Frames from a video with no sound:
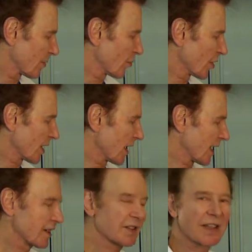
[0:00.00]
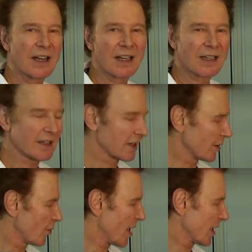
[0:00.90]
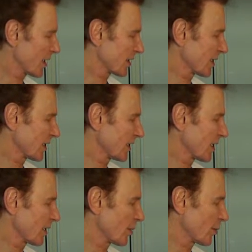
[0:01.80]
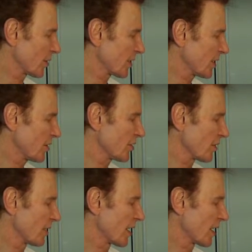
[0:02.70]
putting anesthetic into the pockets at the end of the procedure,